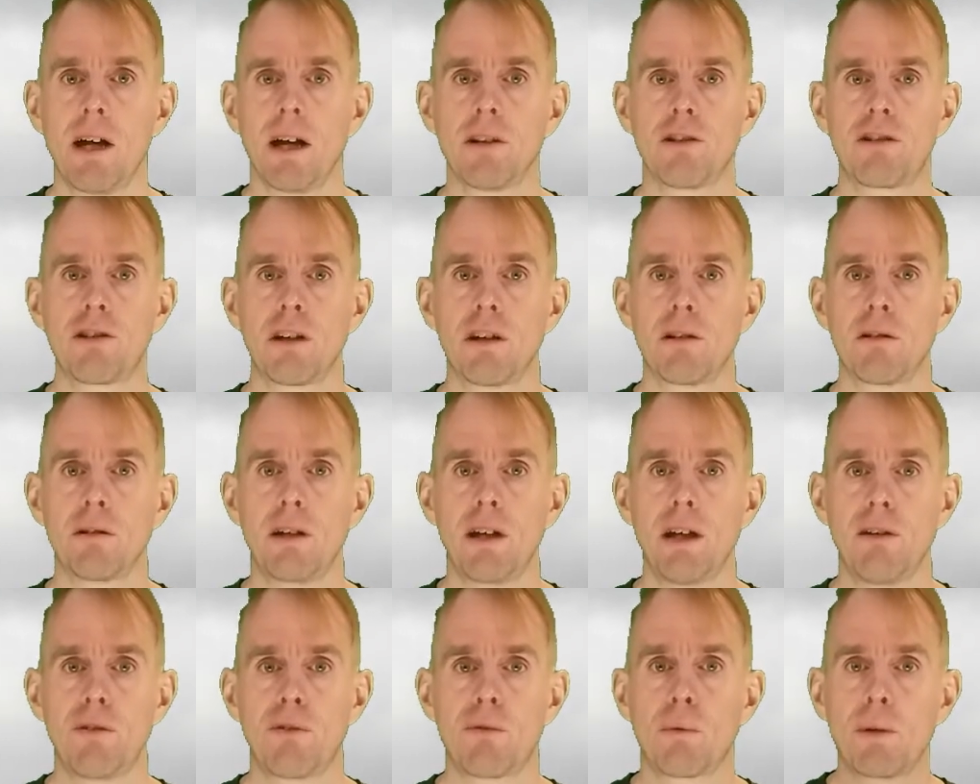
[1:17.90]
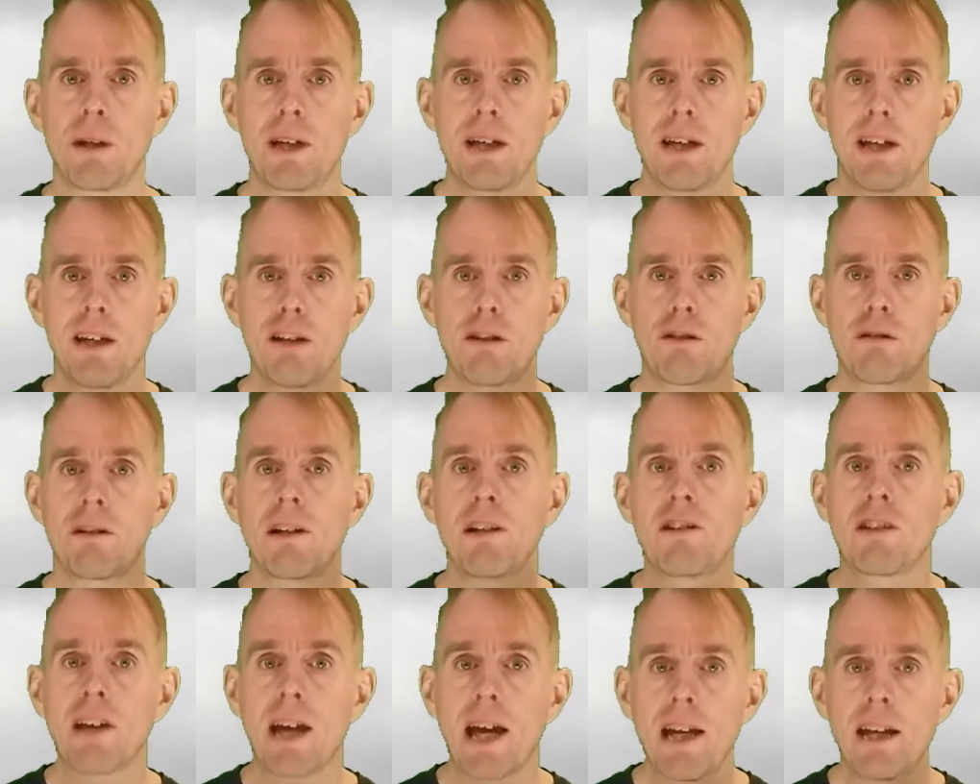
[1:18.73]
And so if we
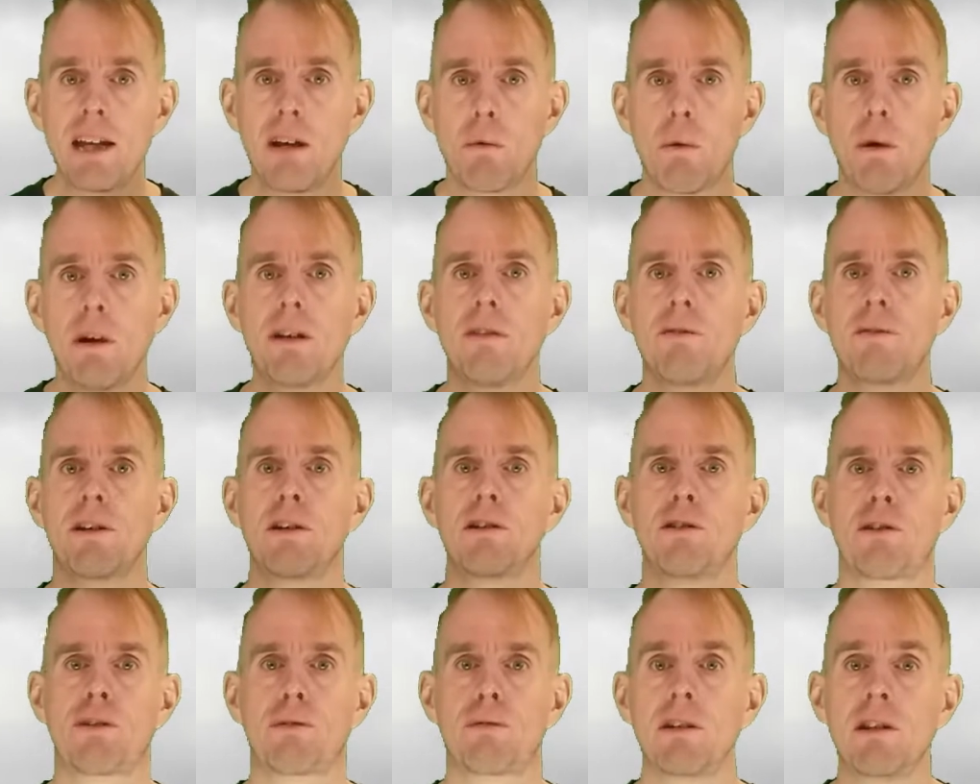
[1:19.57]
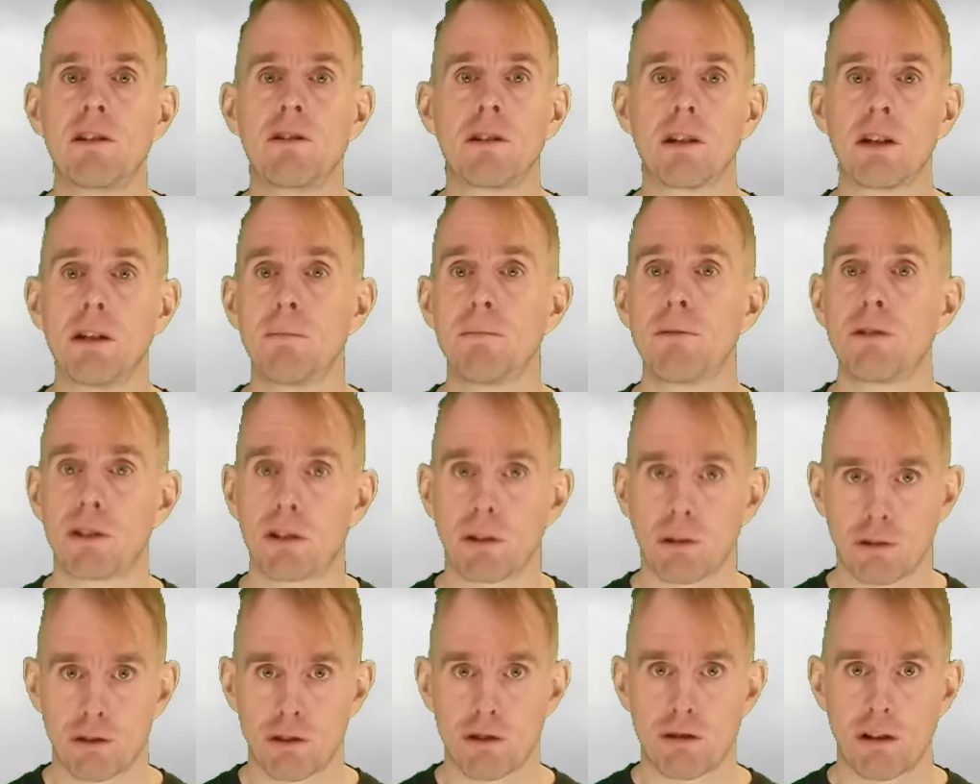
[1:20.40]
increase any one of those three terms, the
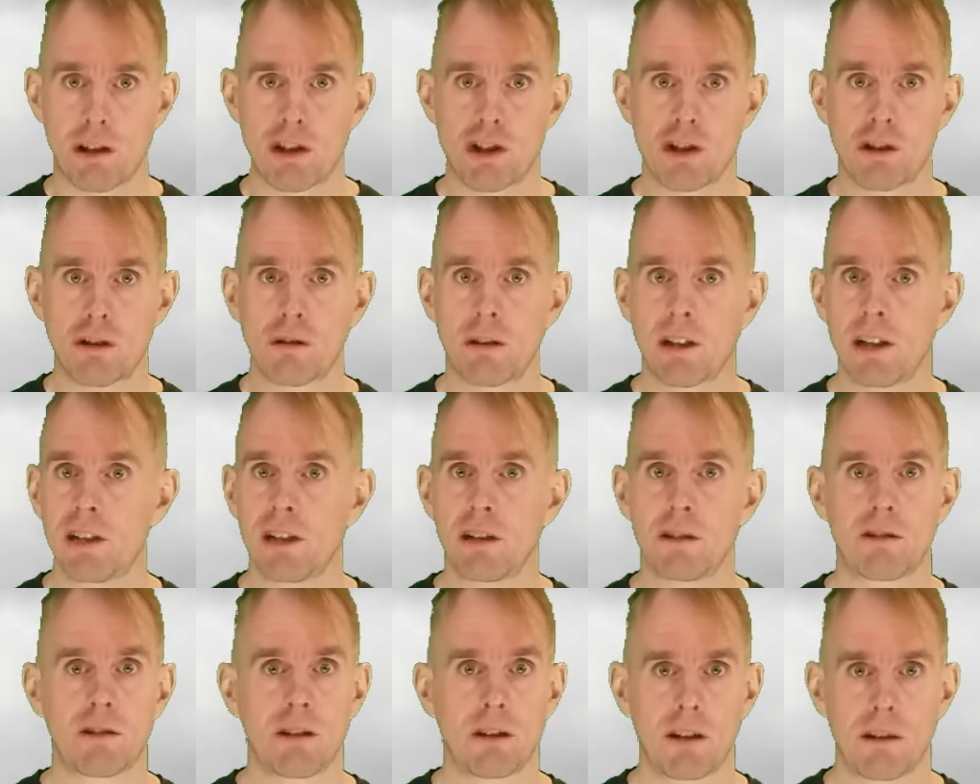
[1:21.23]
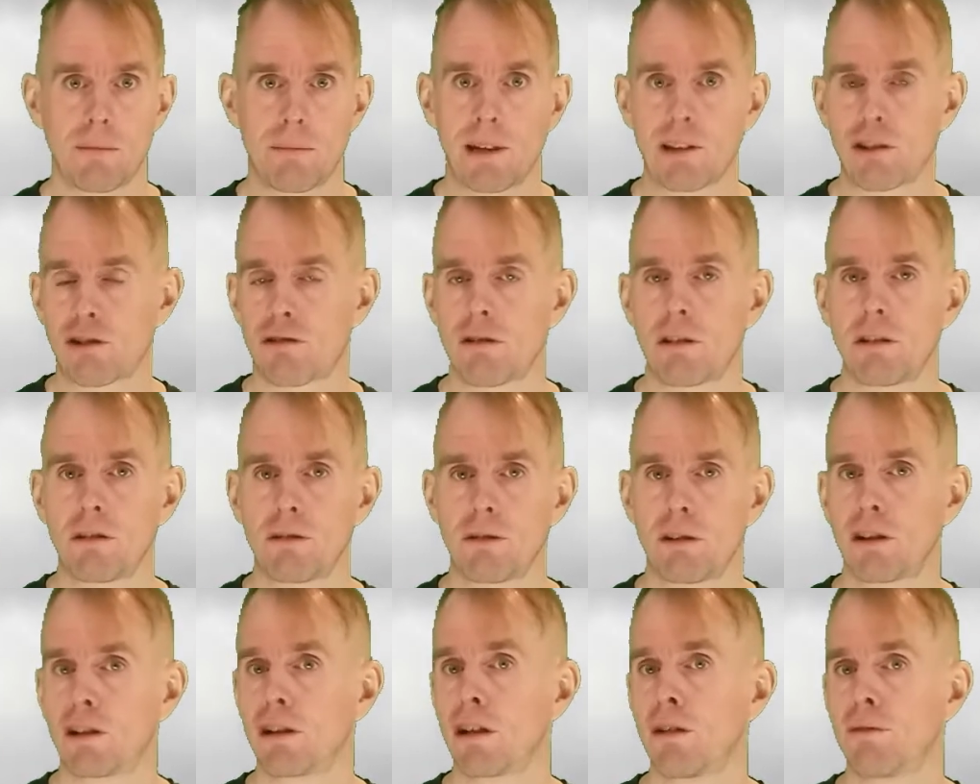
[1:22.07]
concentration gradient, the mass
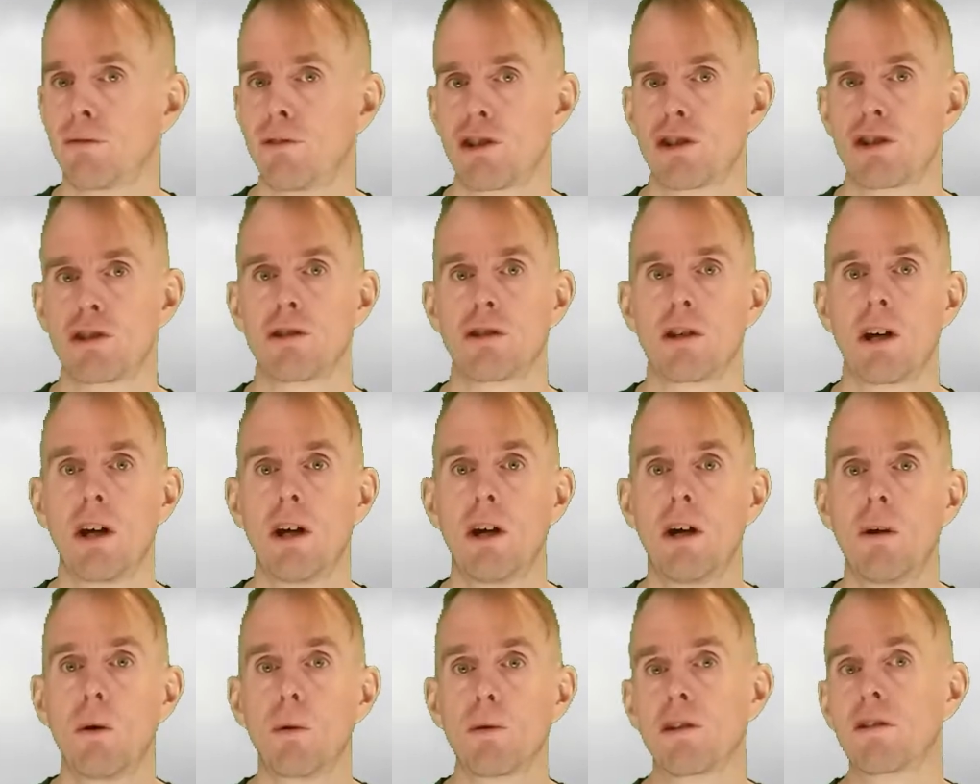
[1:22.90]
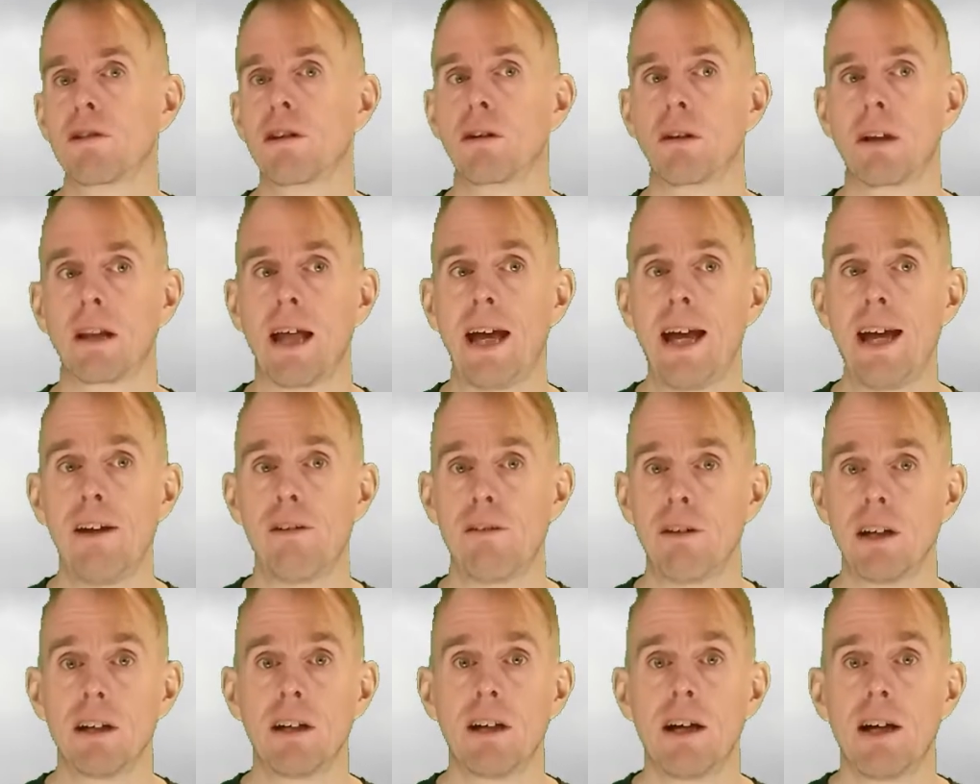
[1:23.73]
transfer coefficient, or the total
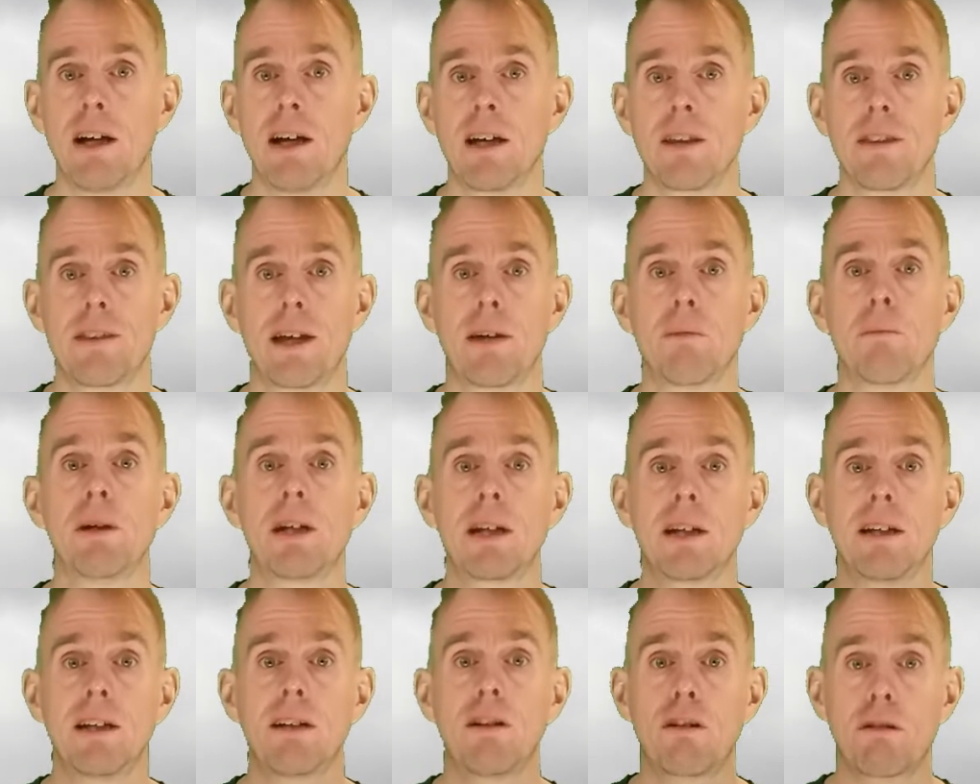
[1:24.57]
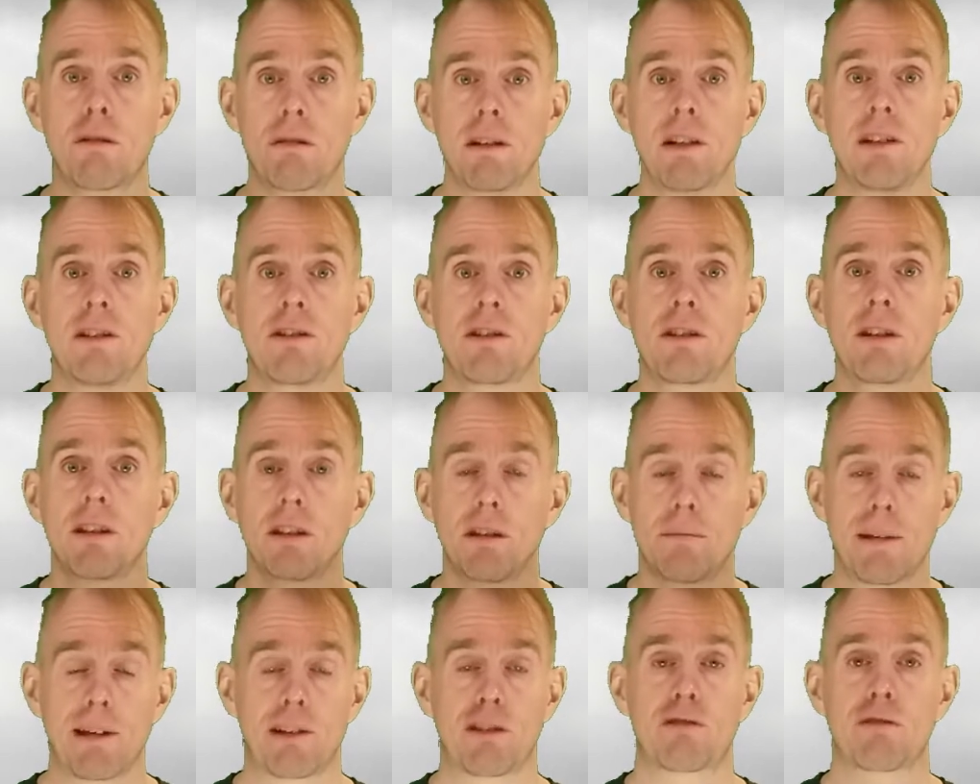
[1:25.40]
area, then we can increase
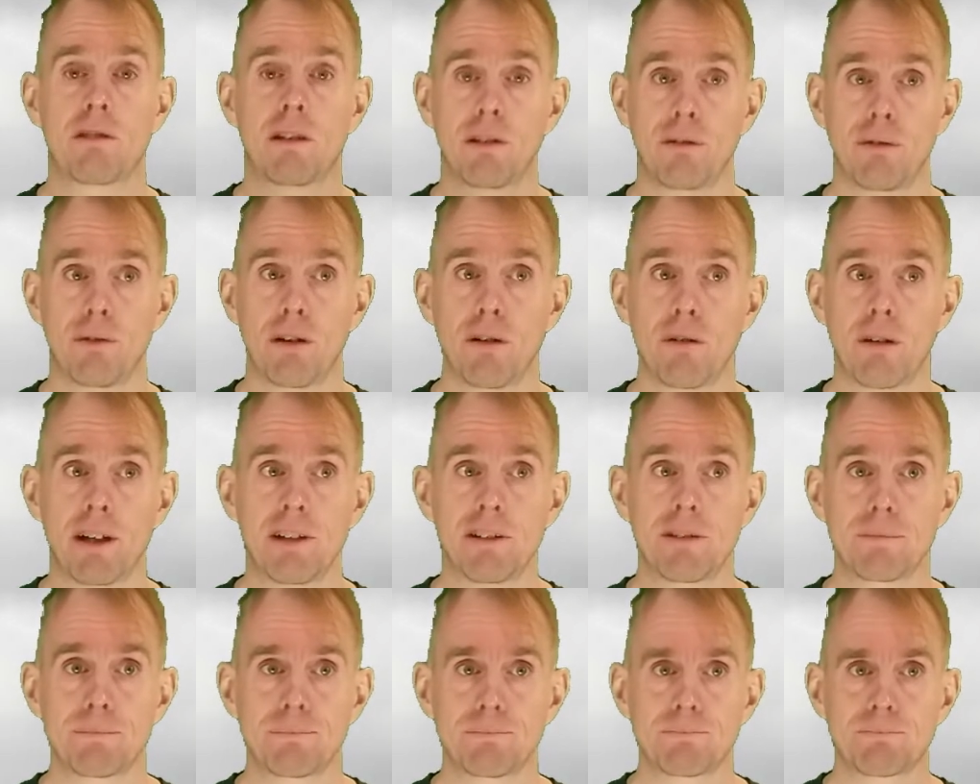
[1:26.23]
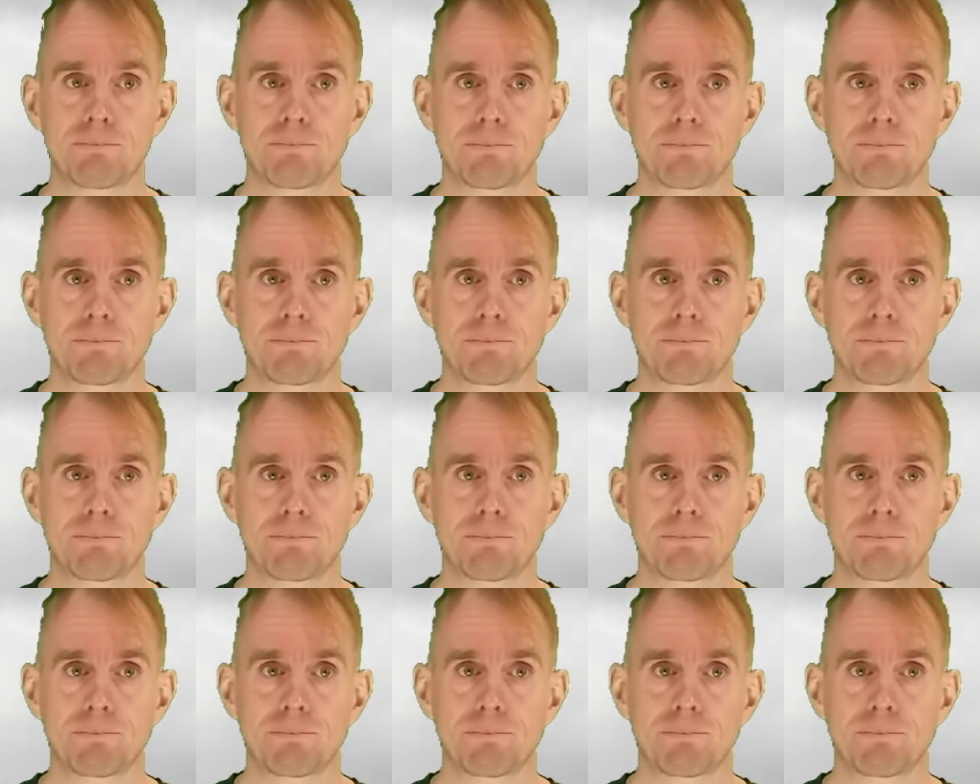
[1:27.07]
the mass transfer rate.